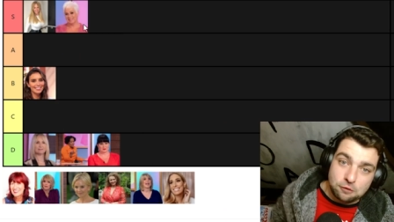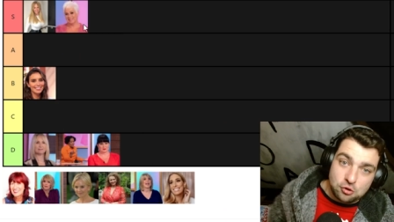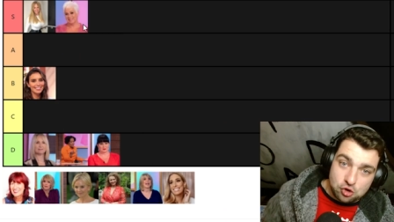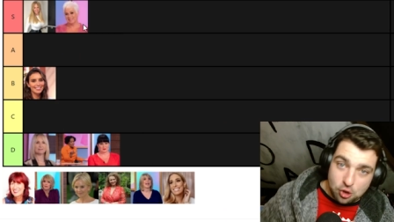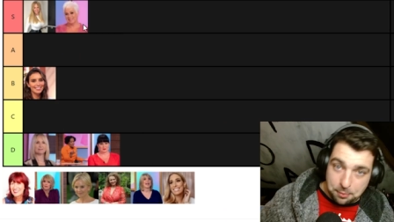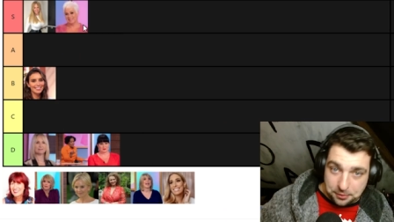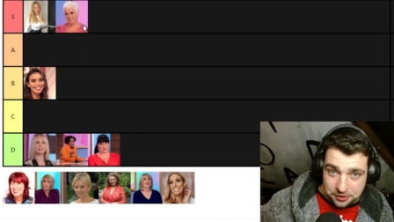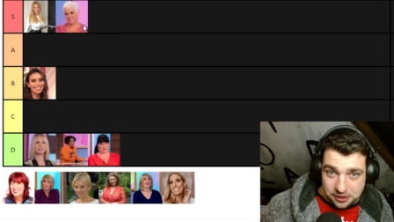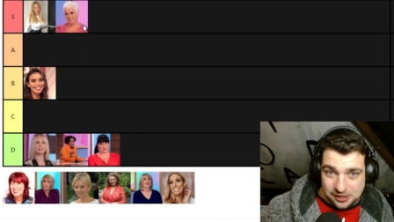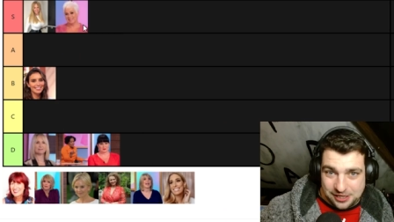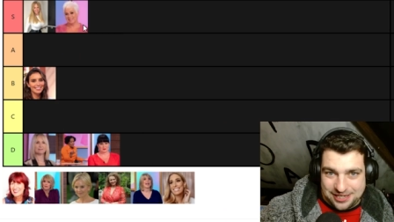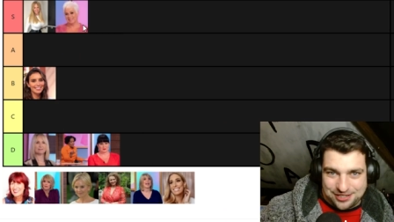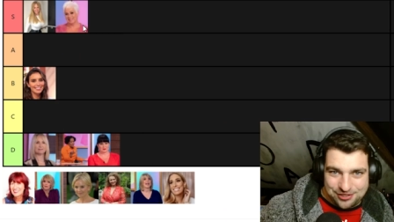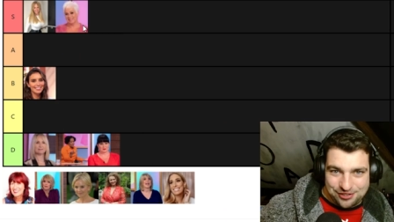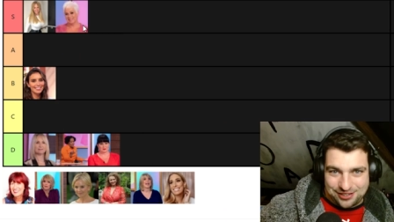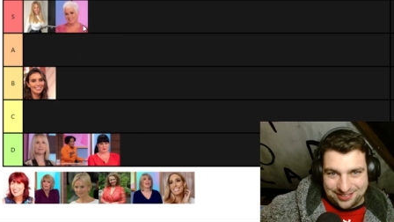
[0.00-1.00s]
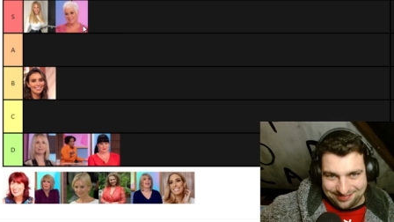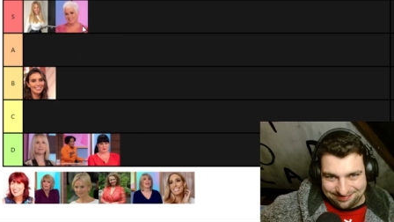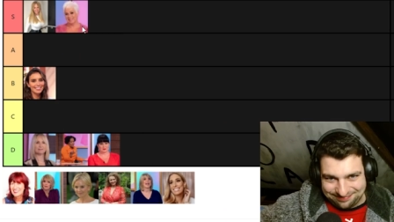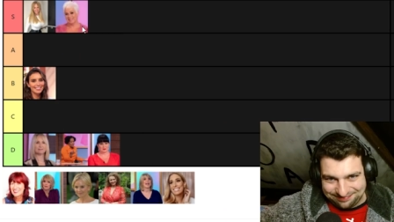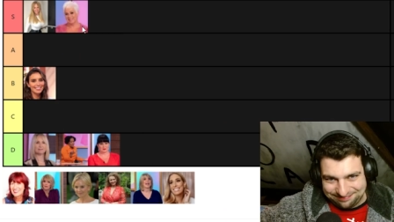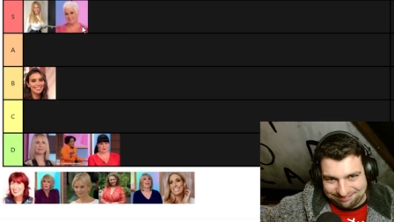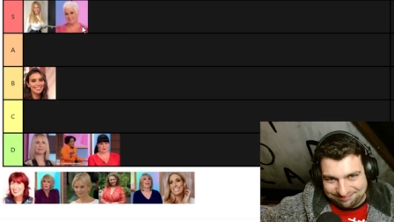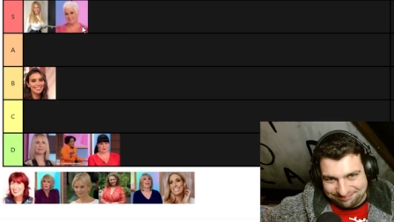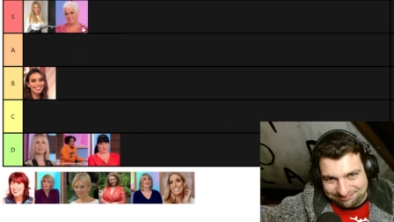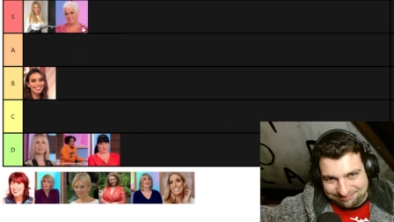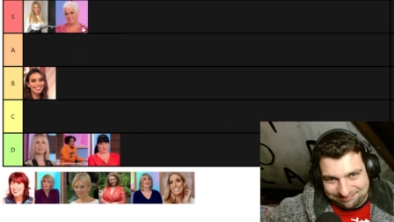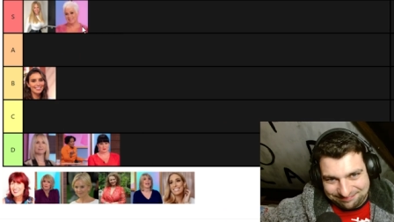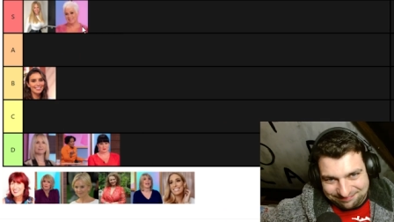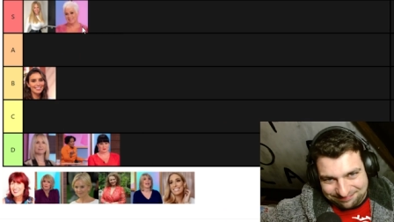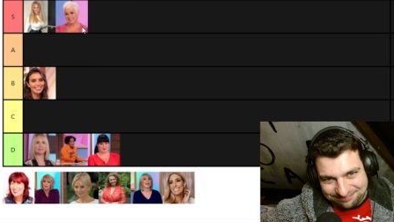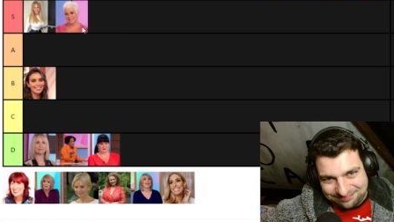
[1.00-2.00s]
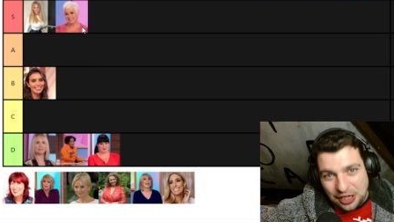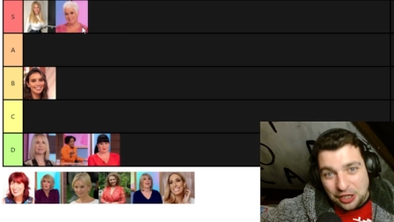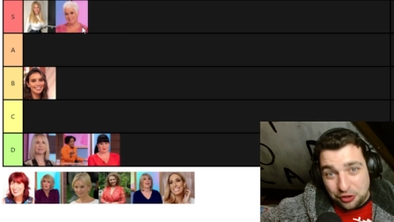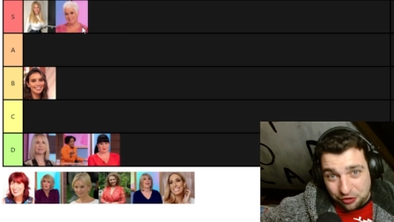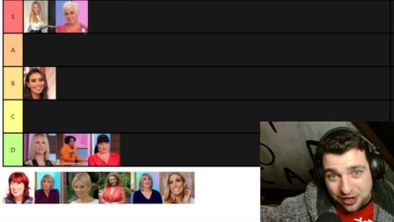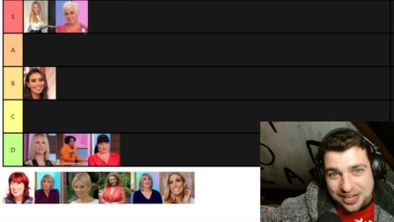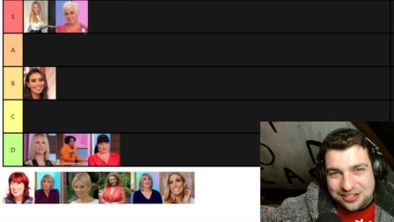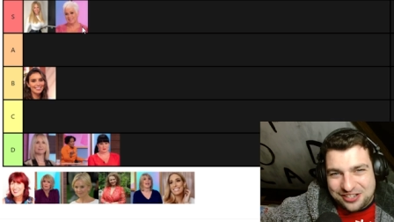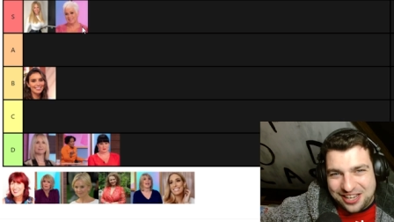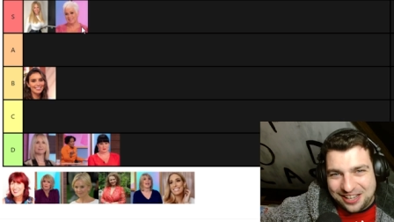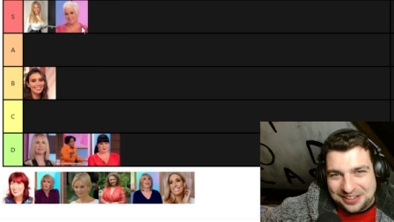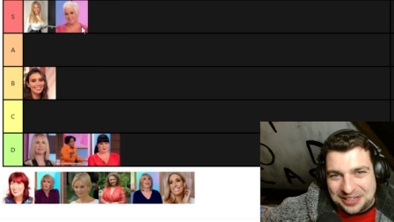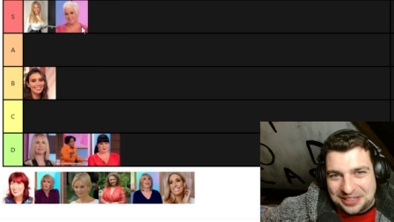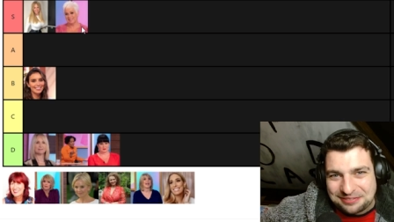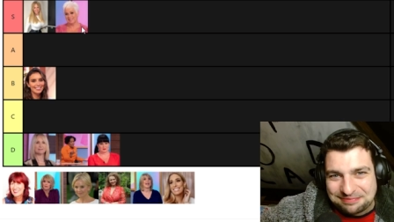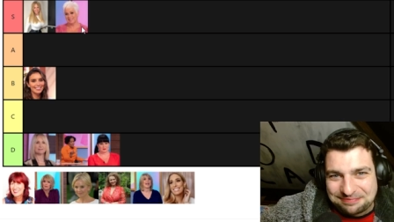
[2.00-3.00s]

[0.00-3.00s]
Top of the list. Great telly.